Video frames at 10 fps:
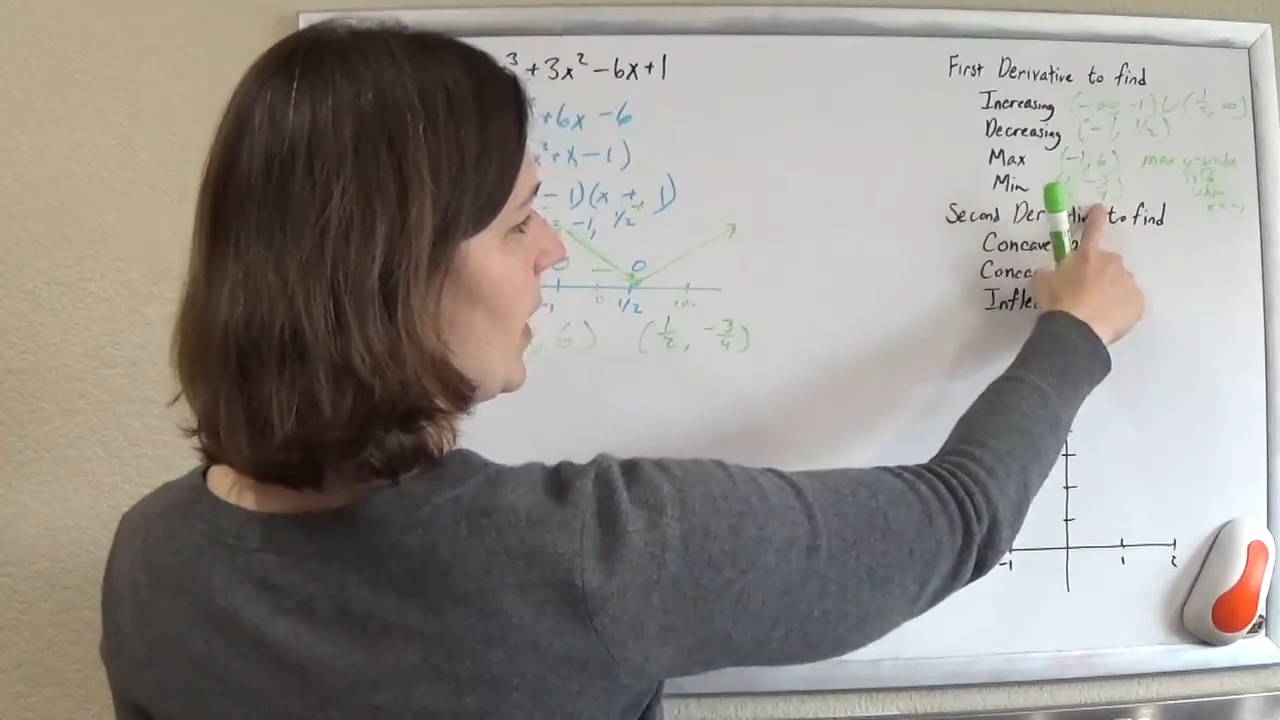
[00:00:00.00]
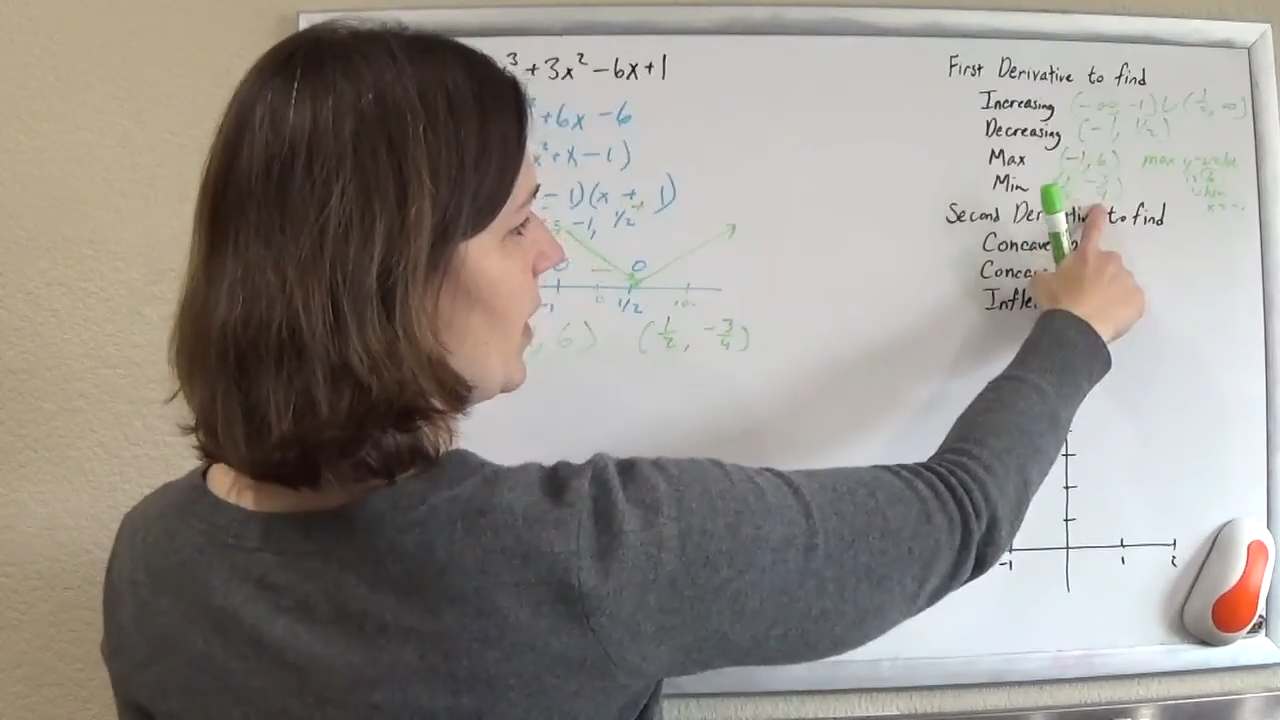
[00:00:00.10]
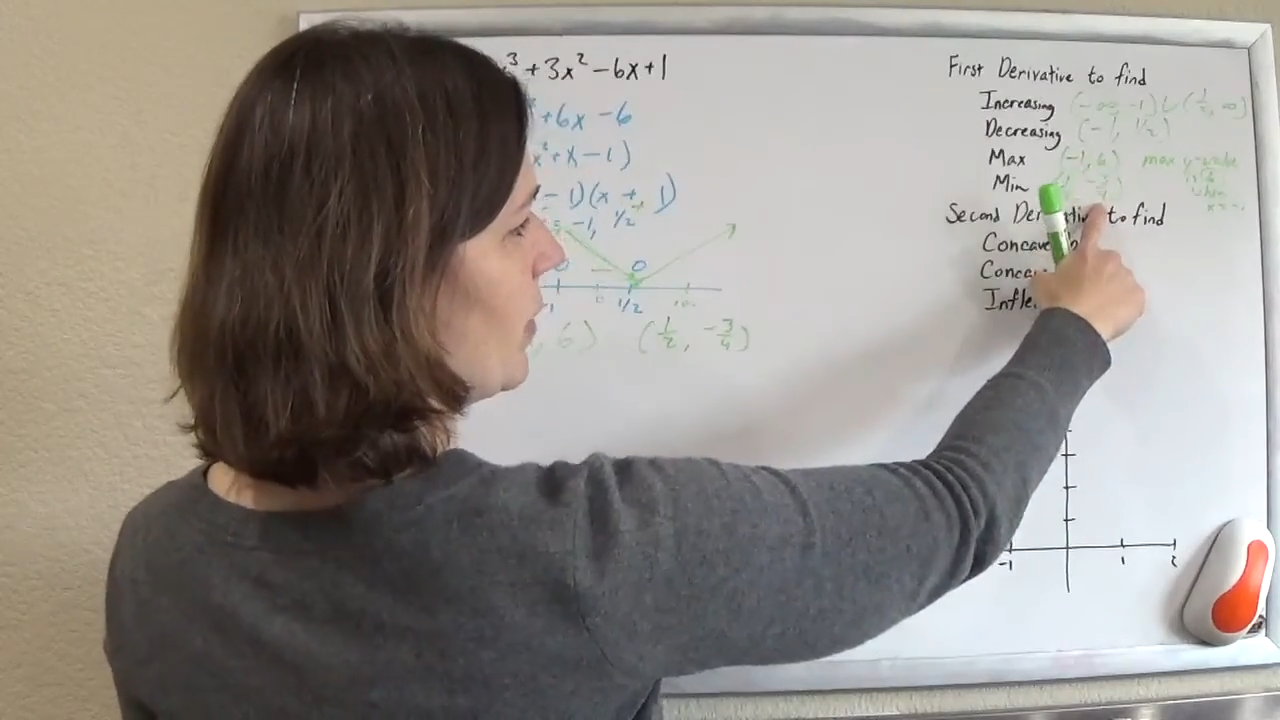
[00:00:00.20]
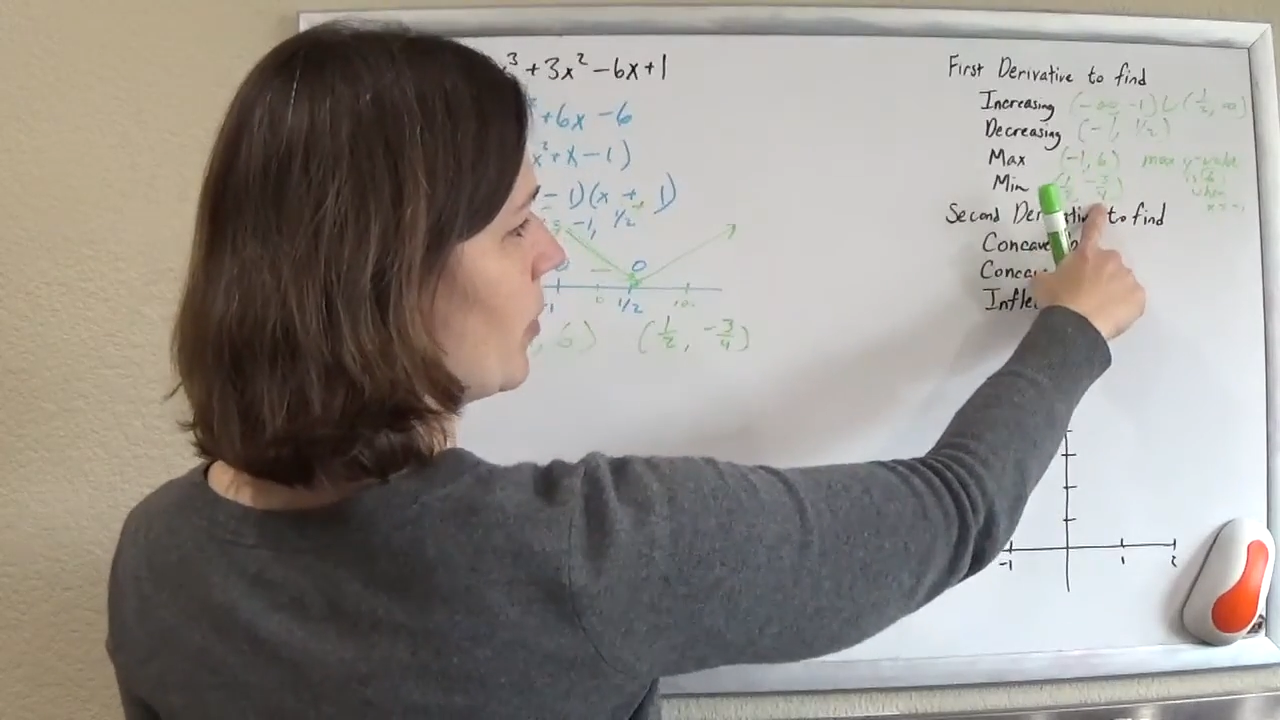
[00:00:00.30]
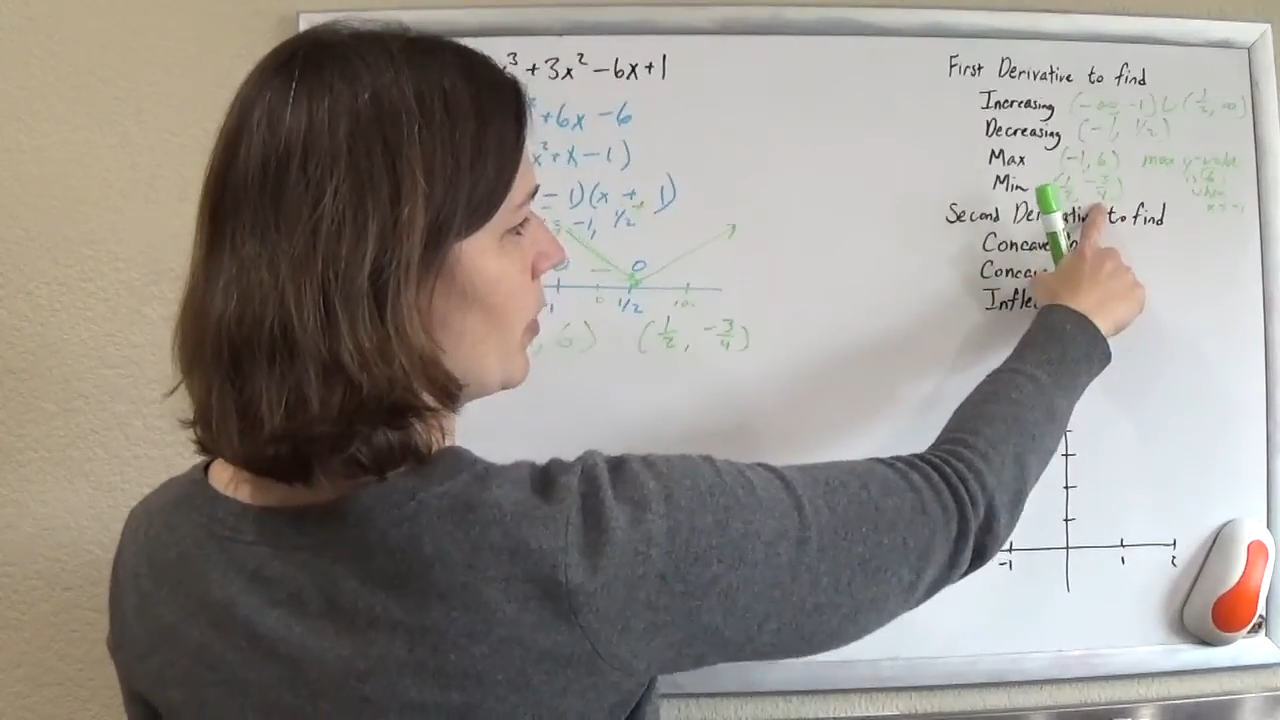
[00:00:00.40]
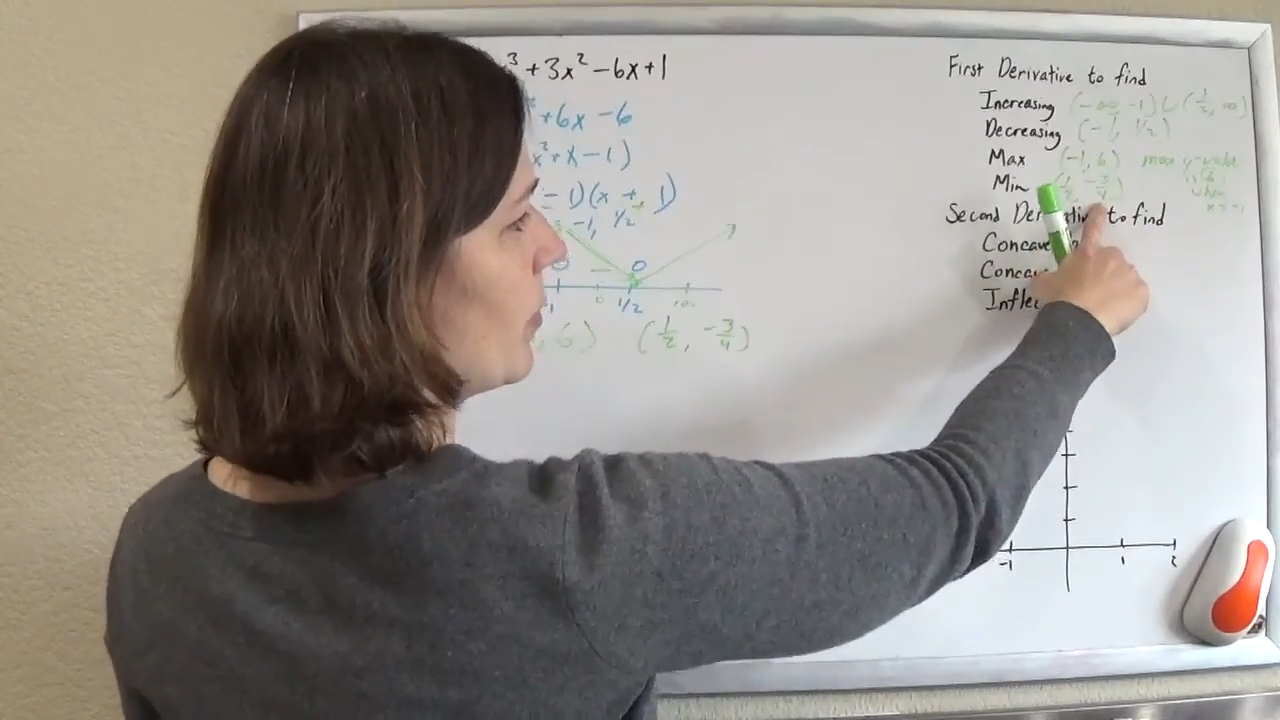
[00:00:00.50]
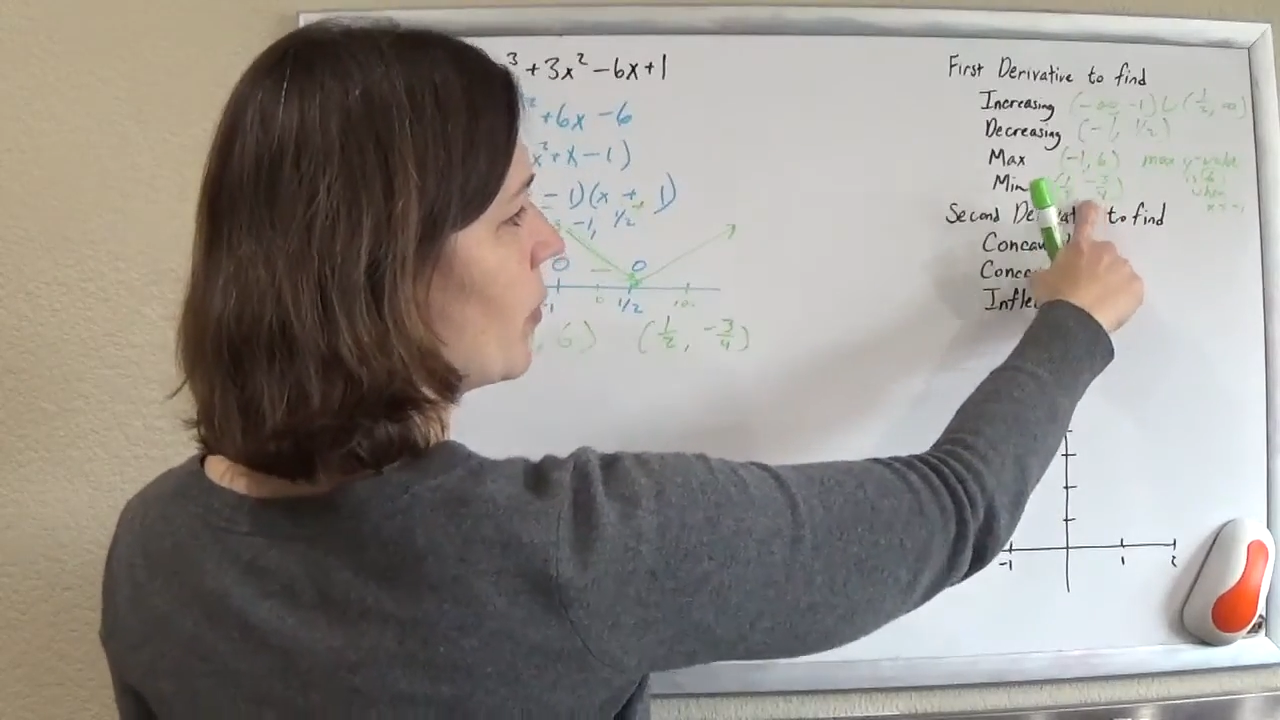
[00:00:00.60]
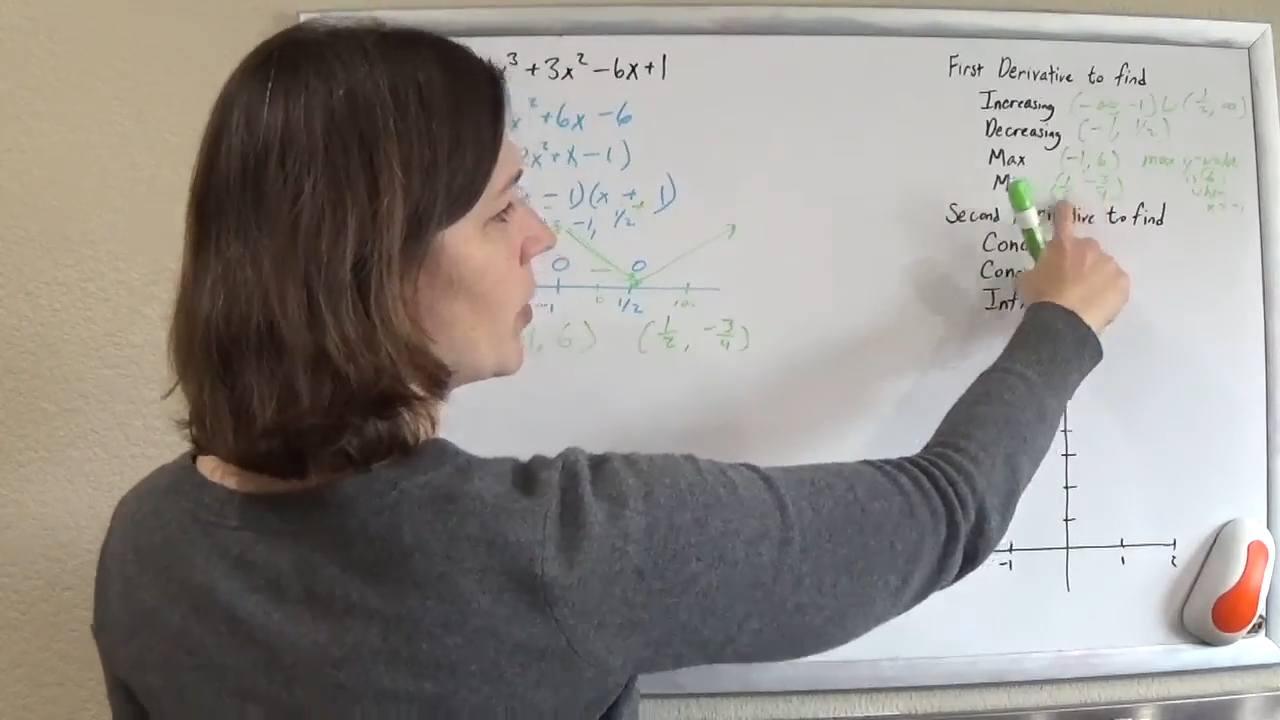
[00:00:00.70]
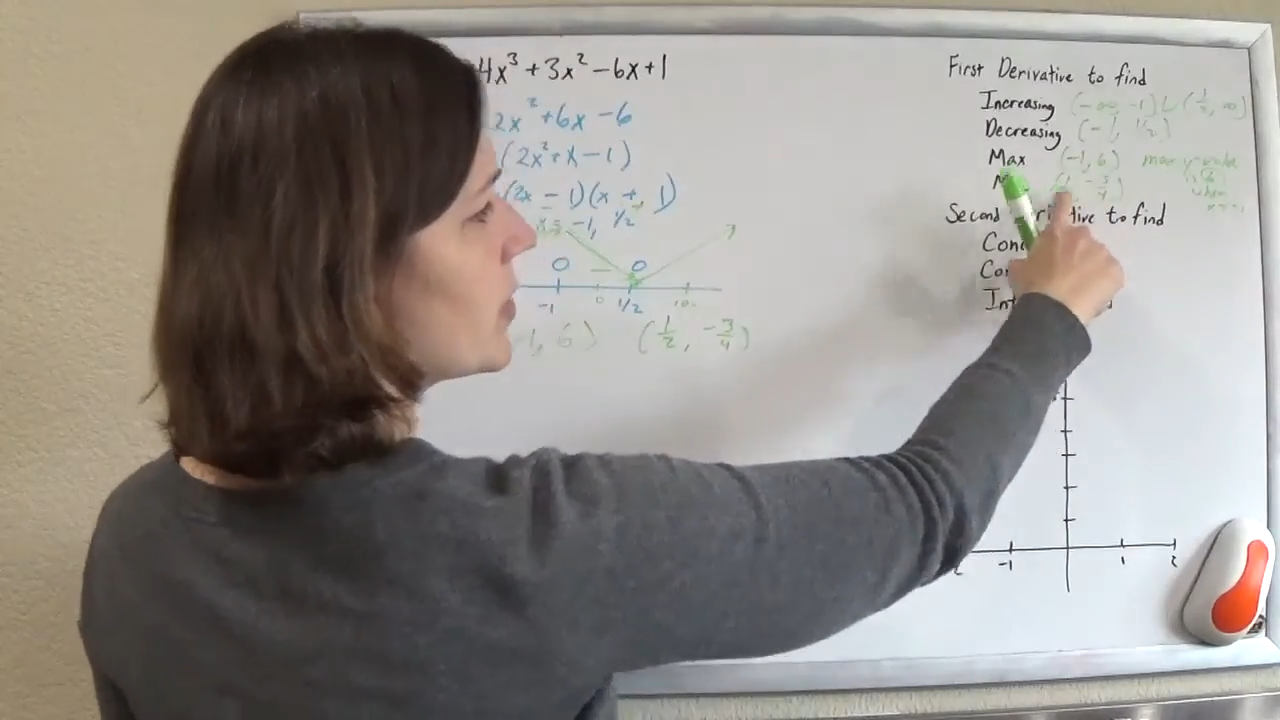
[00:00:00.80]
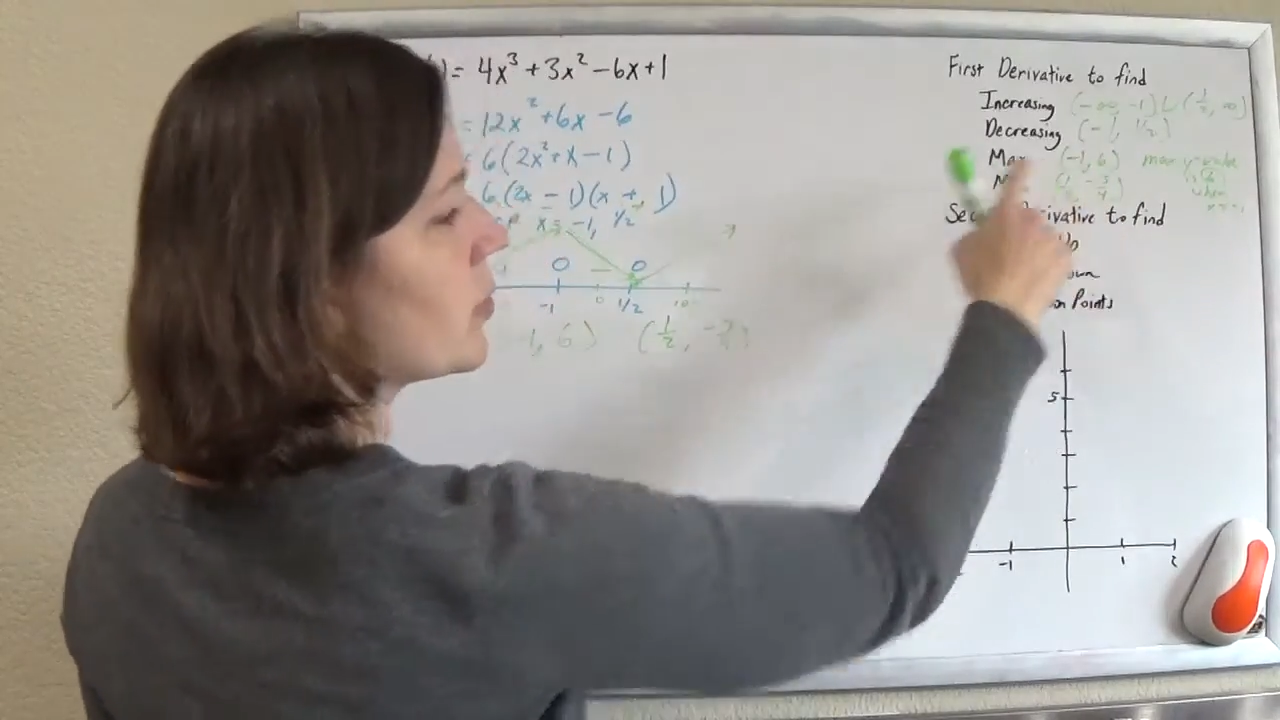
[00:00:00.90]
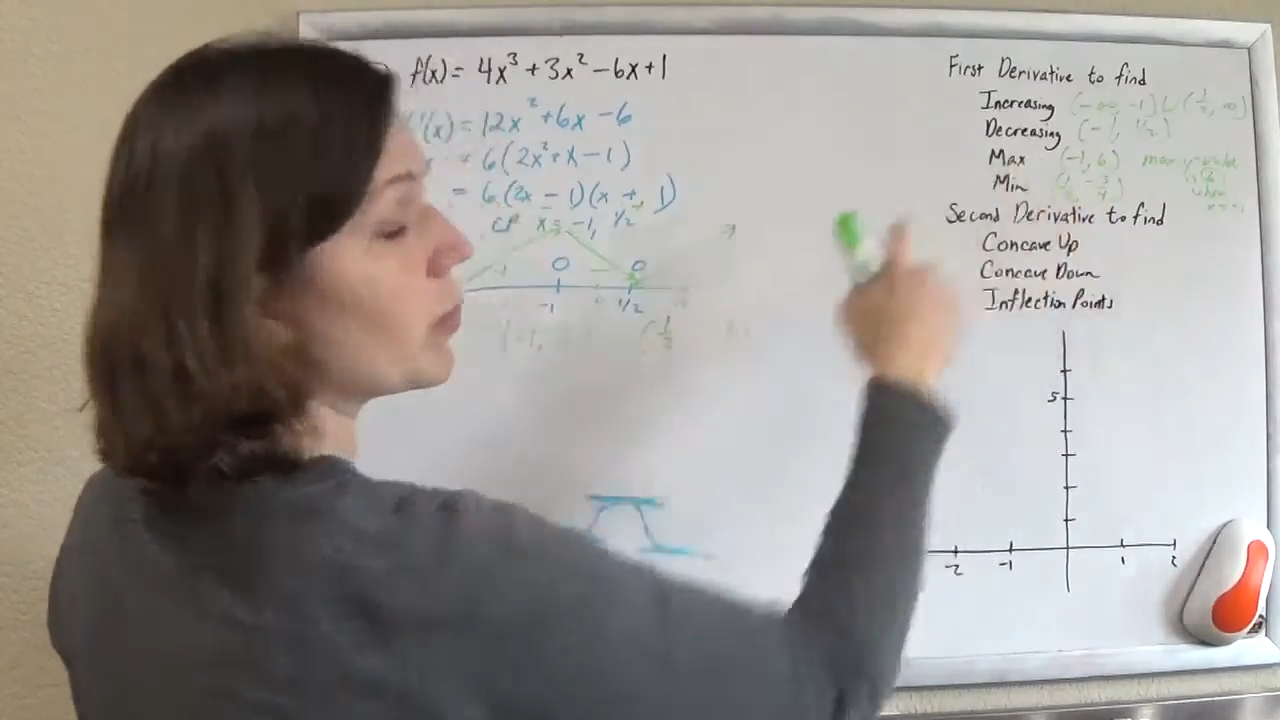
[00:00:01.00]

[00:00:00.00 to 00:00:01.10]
negative 3 fourths